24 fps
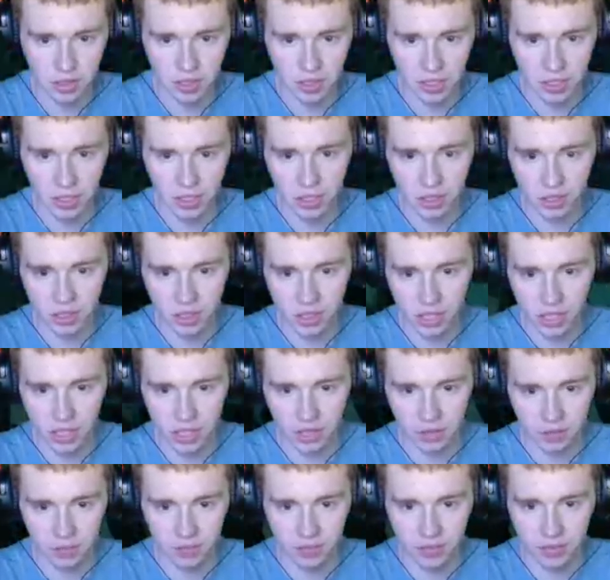you go. Look at
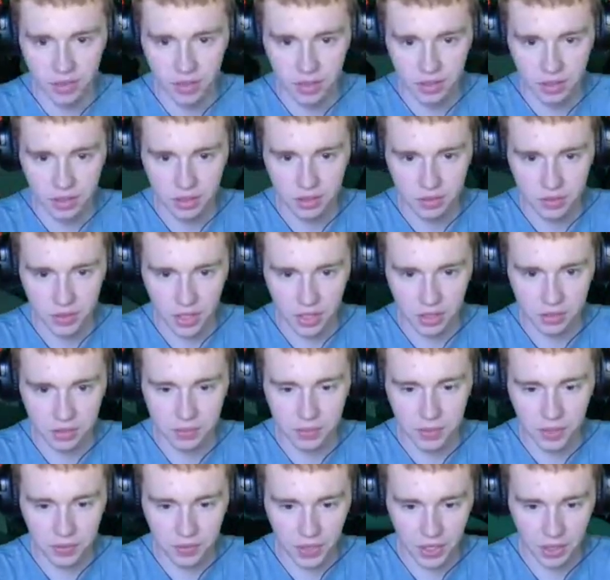that. We
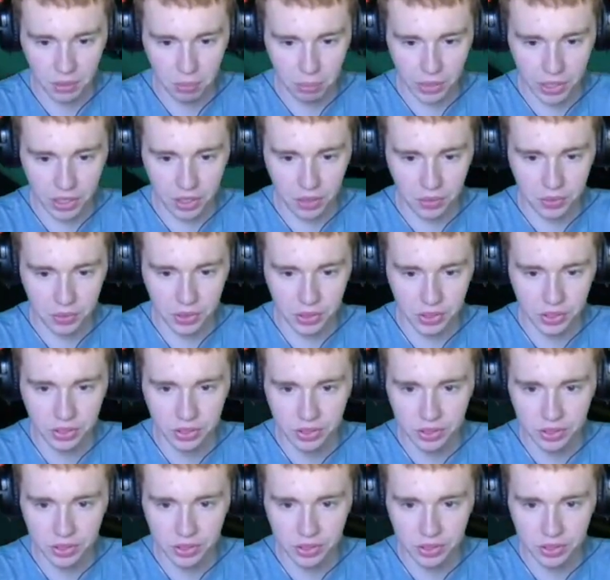got we got power.